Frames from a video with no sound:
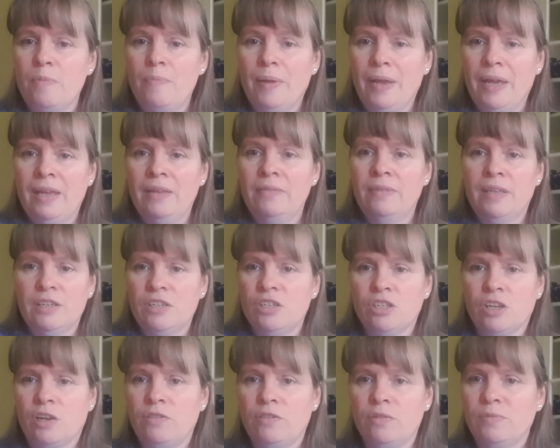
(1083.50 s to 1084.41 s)
a bit and then
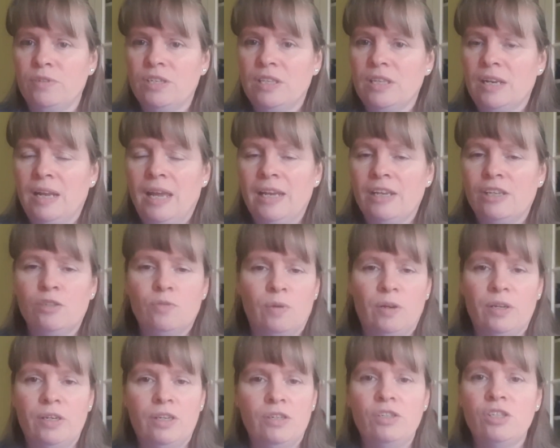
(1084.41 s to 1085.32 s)
sew them to the next
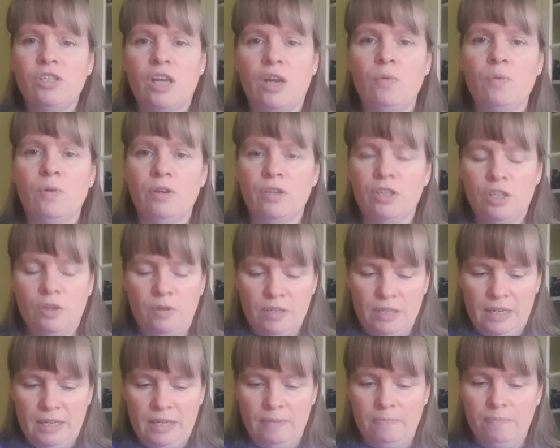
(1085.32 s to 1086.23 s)
one and so on. So
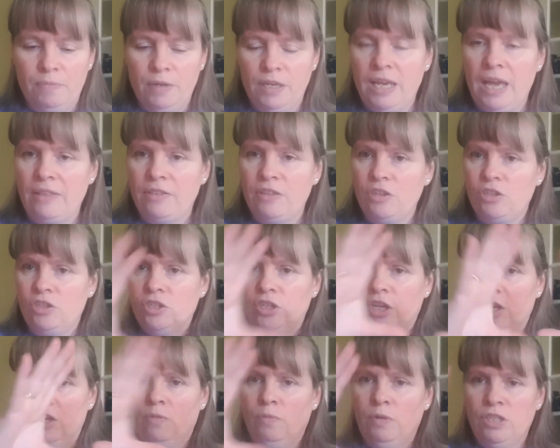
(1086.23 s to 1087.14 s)
it's like a gathered
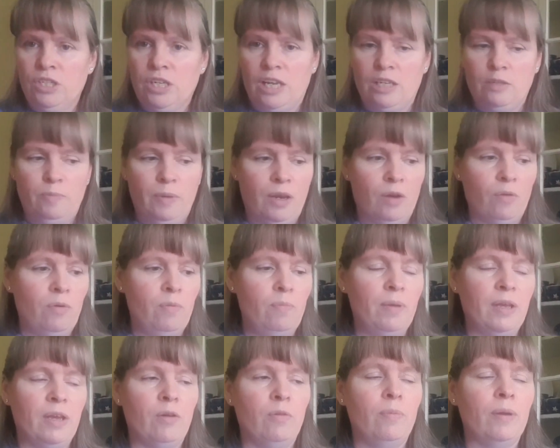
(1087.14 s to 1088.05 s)
skirt which gets bigger and
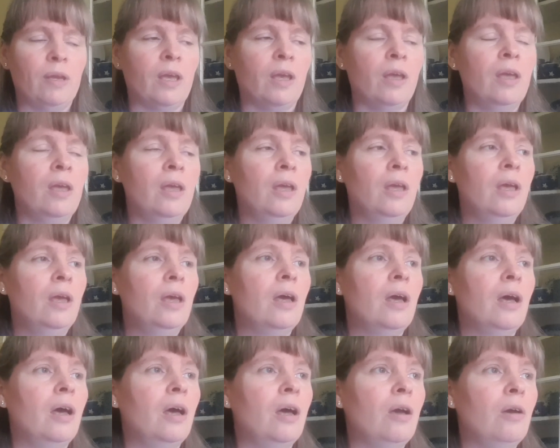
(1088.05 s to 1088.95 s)
bigger and bigger.
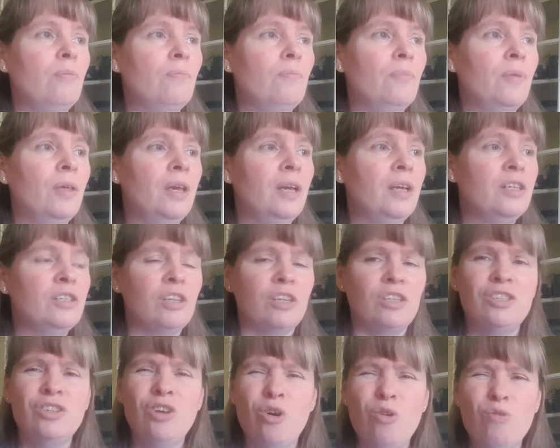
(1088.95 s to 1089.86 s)
So
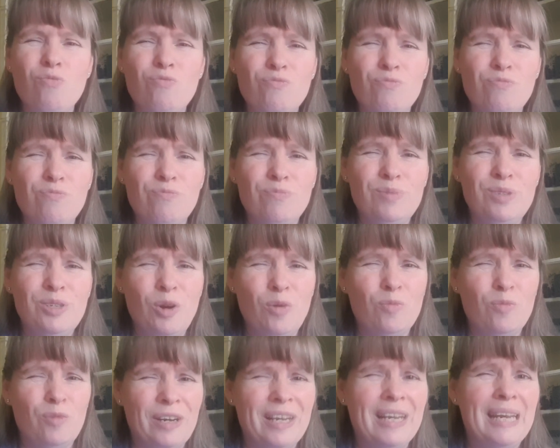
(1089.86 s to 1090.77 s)
it's not
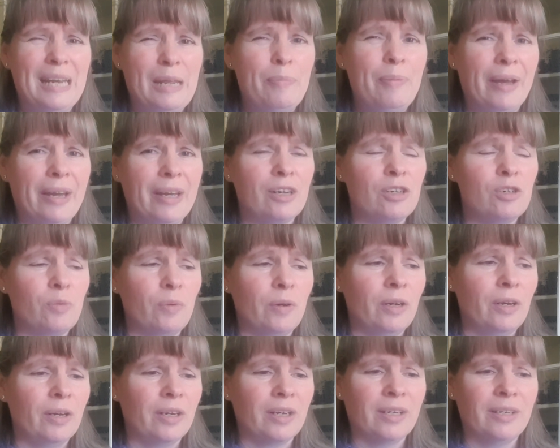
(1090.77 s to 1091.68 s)
really
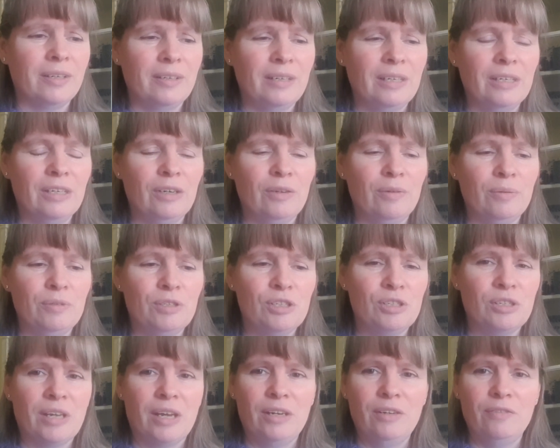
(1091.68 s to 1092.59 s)
patchwork, it's
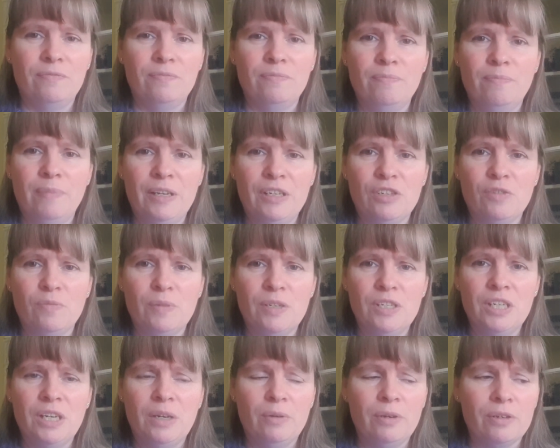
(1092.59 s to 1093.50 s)
just kind of bits of
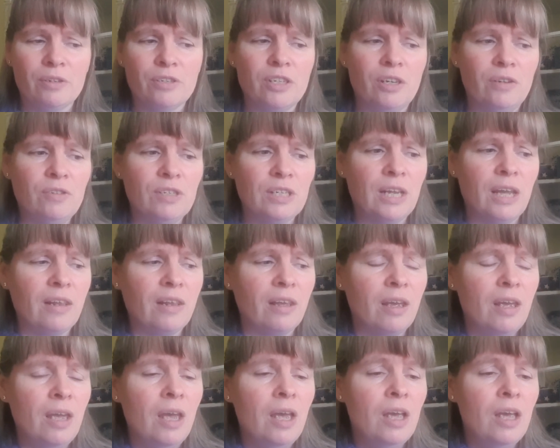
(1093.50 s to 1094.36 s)
material sewn together.